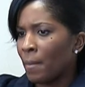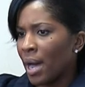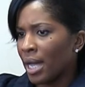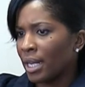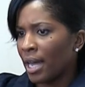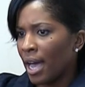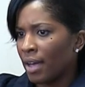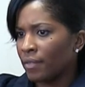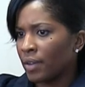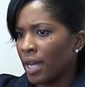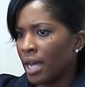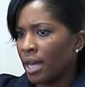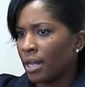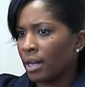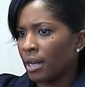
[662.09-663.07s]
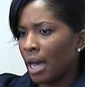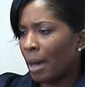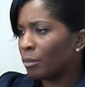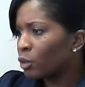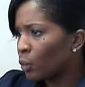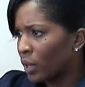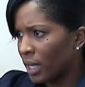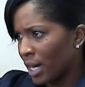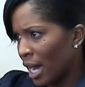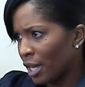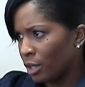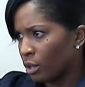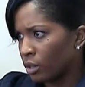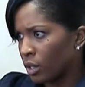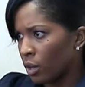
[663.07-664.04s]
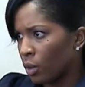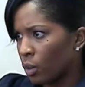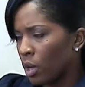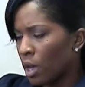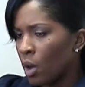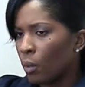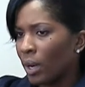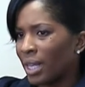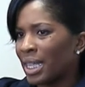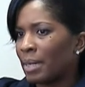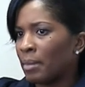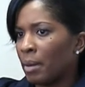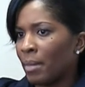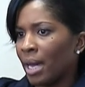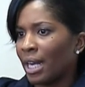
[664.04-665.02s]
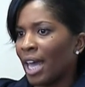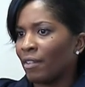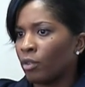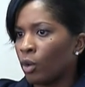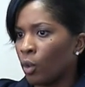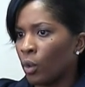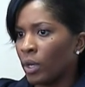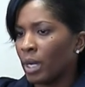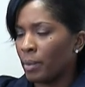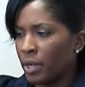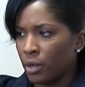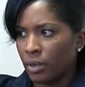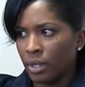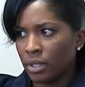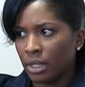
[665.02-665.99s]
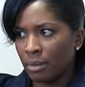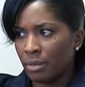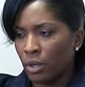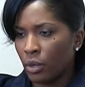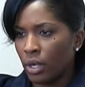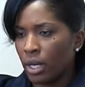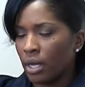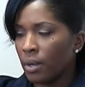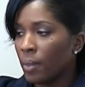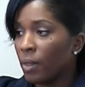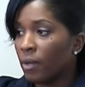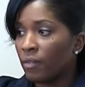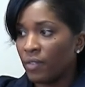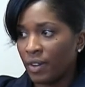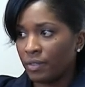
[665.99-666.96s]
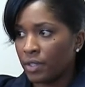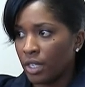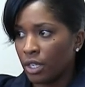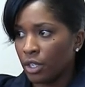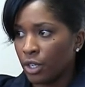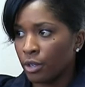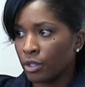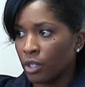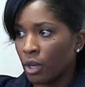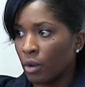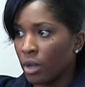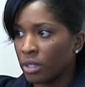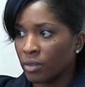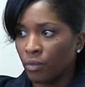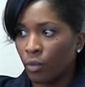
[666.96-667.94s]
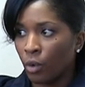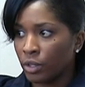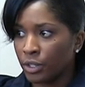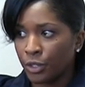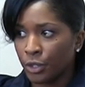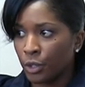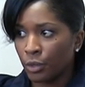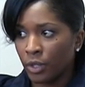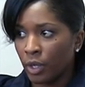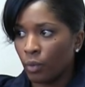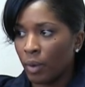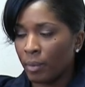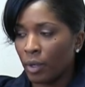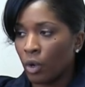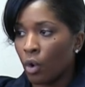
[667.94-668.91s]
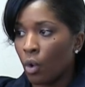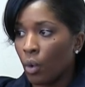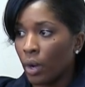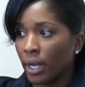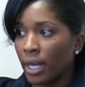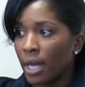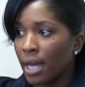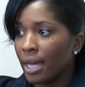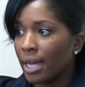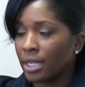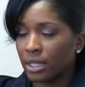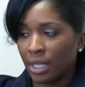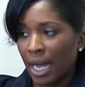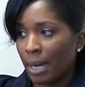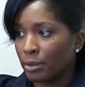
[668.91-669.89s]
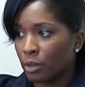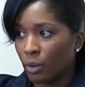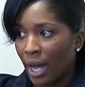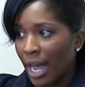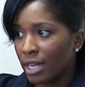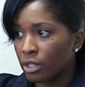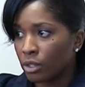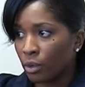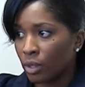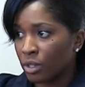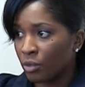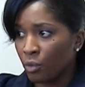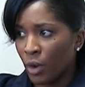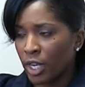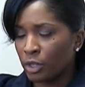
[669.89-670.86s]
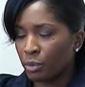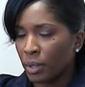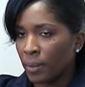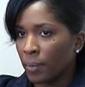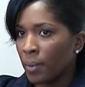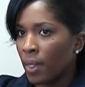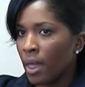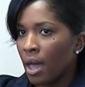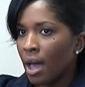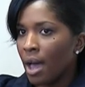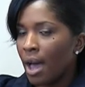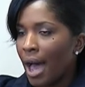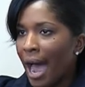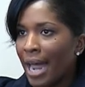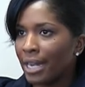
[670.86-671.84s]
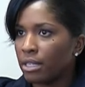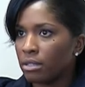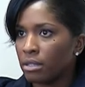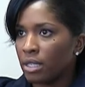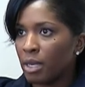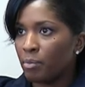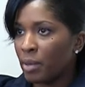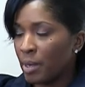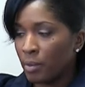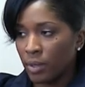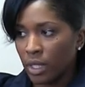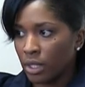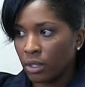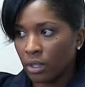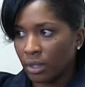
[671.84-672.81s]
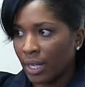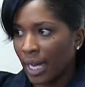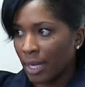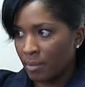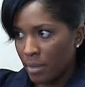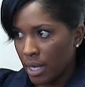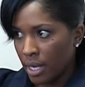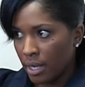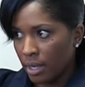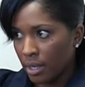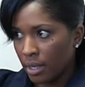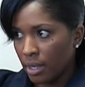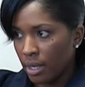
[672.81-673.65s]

my life, and I'm 29 years old, when I think about my life growing up here in this community, 15 years ago as a 14-year-old young woman going into Limestone High School as a freshman, I didn't see people that looked like me